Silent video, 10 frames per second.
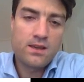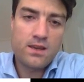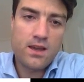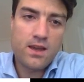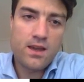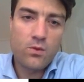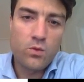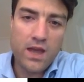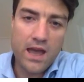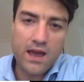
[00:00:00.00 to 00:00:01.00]

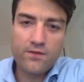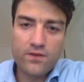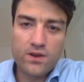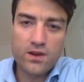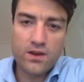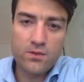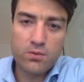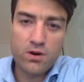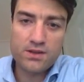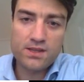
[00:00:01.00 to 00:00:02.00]
we have the
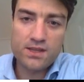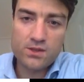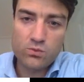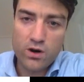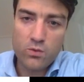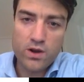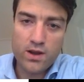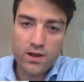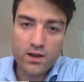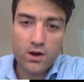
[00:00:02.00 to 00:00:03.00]
process where
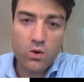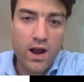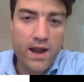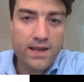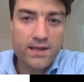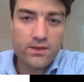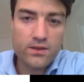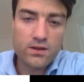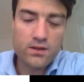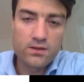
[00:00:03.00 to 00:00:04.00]
we're acquiring
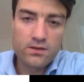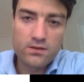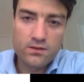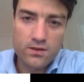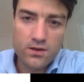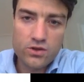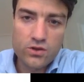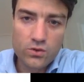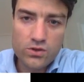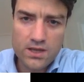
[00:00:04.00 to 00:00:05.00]
the
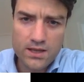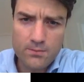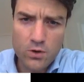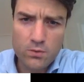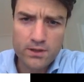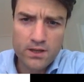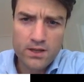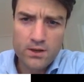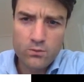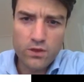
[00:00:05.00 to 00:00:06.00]
students at the moment
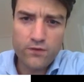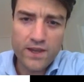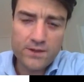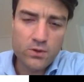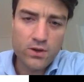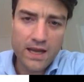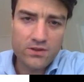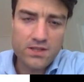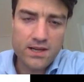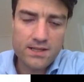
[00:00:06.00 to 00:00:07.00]
with Facebook
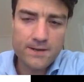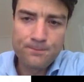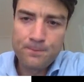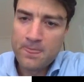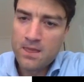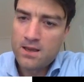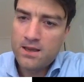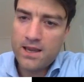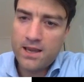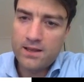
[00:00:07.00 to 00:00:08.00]
advertising,
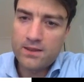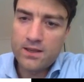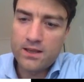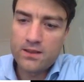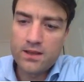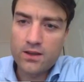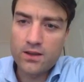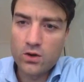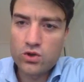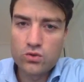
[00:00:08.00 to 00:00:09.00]
and then they
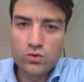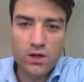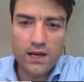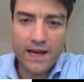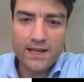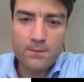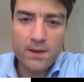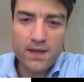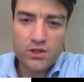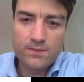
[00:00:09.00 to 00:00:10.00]
go to a landing
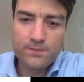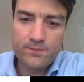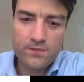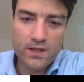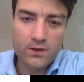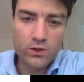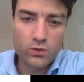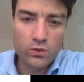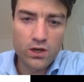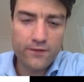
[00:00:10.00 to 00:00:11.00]
page. Then we
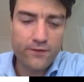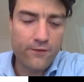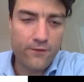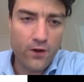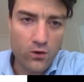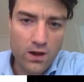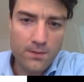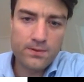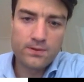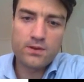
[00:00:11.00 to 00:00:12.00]
do a lot of
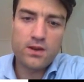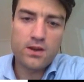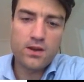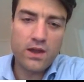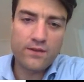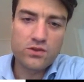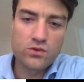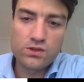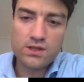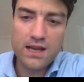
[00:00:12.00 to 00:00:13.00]
follow-up. We have
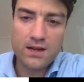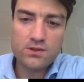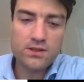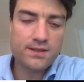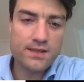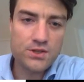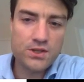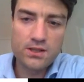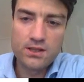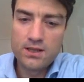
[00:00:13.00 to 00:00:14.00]
students counseling
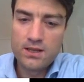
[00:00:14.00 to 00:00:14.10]
session,